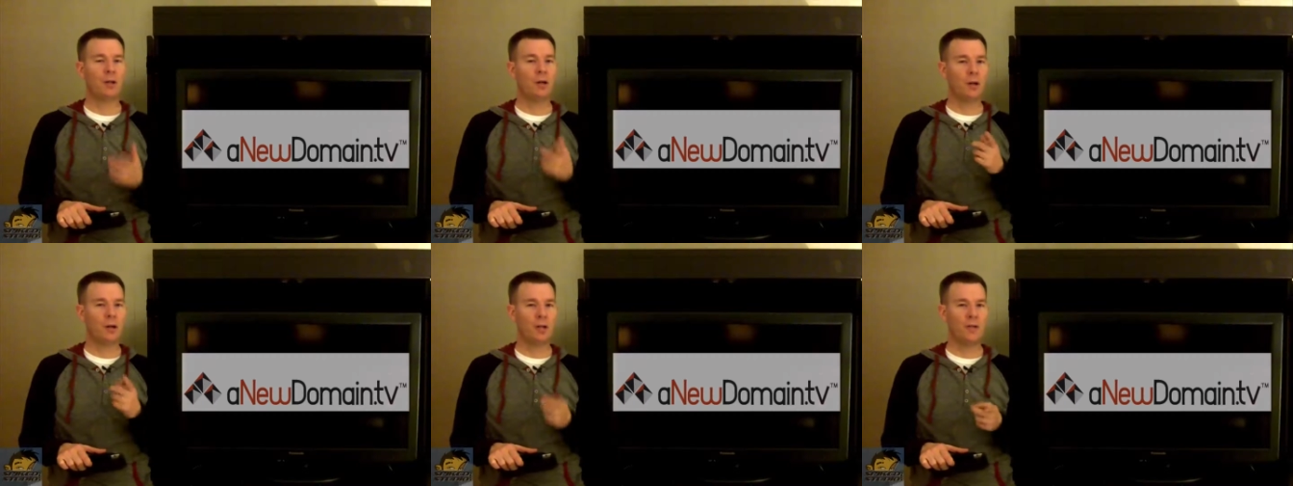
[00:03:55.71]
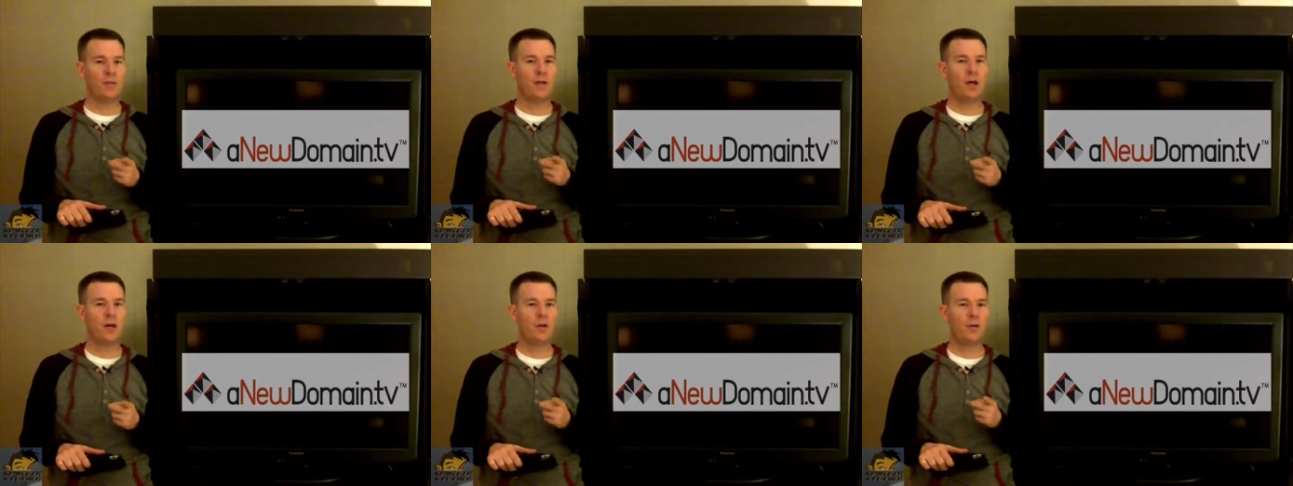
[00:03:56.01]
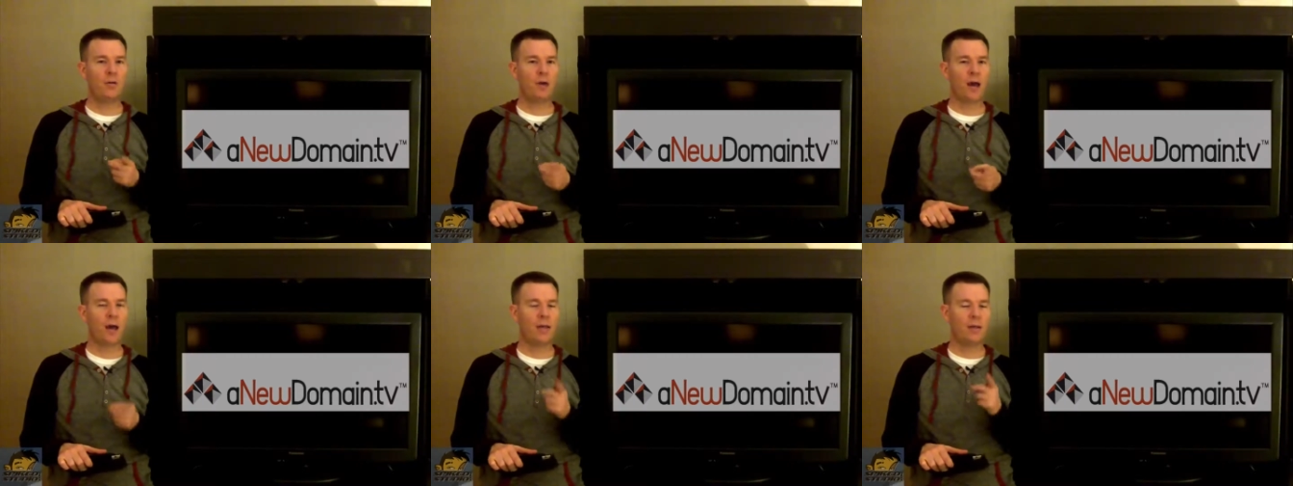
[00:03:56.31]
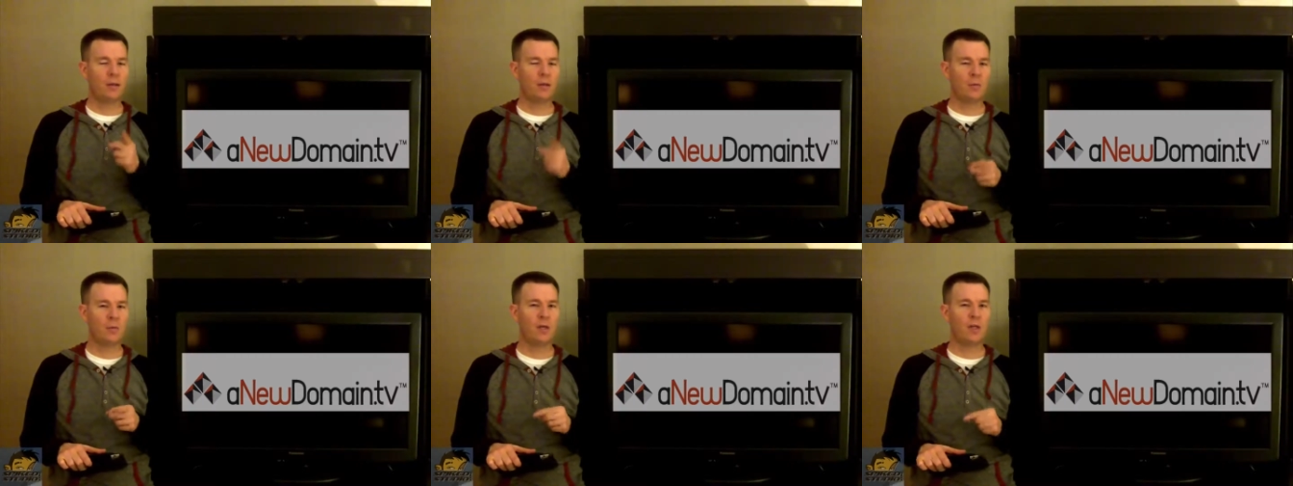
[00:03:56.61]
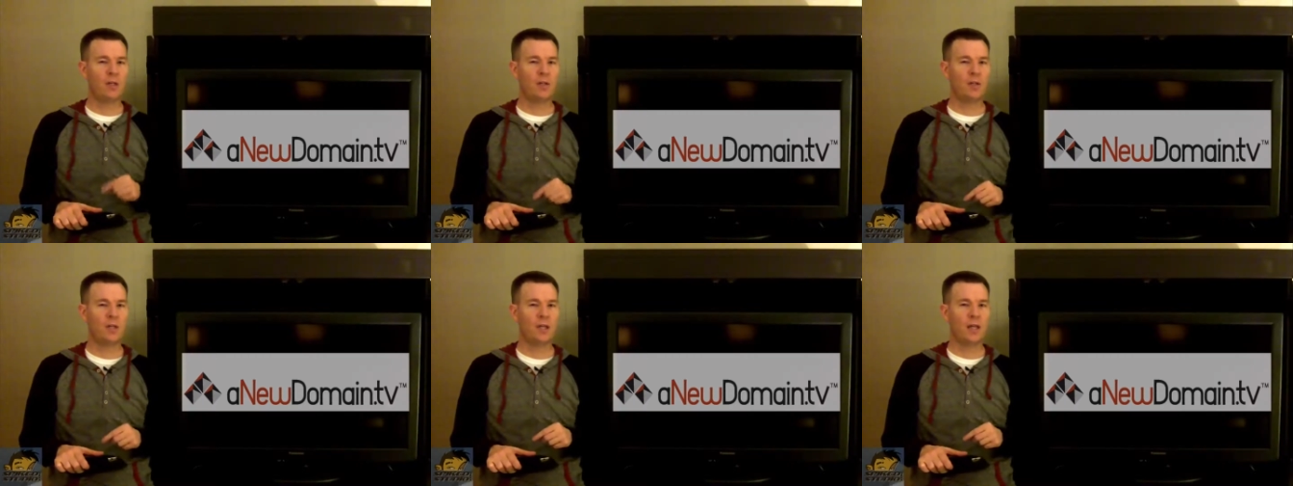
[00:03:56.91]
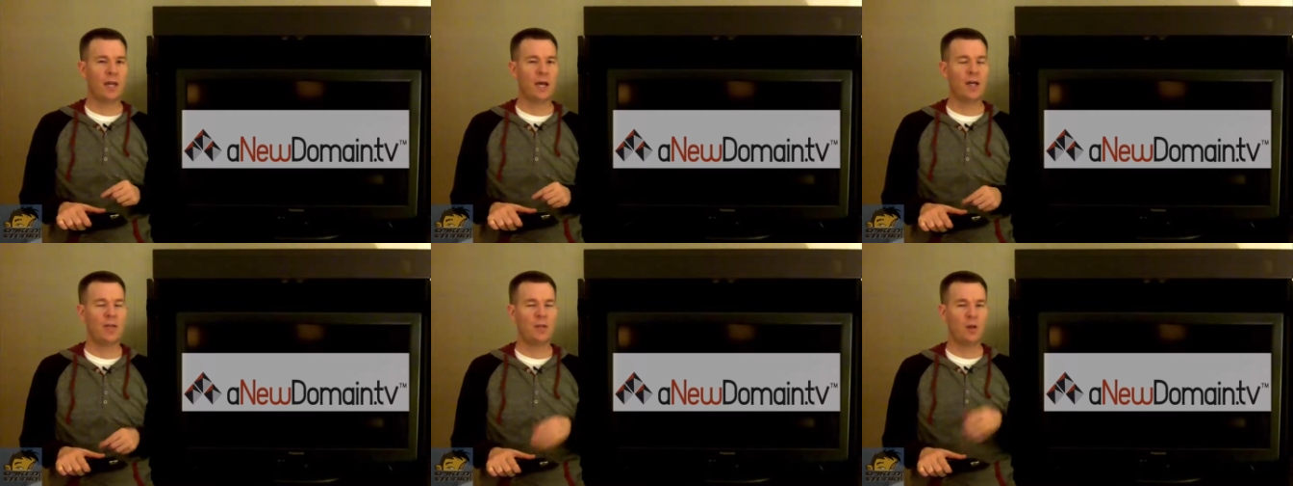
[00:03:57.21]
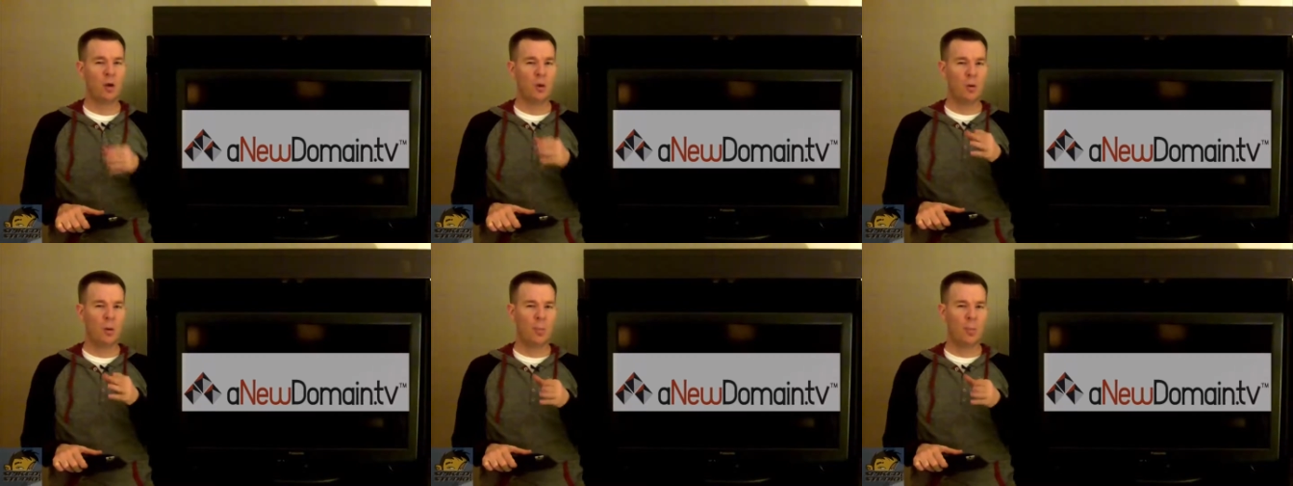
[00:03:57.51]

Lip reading: They're going to tell you that this week at CES.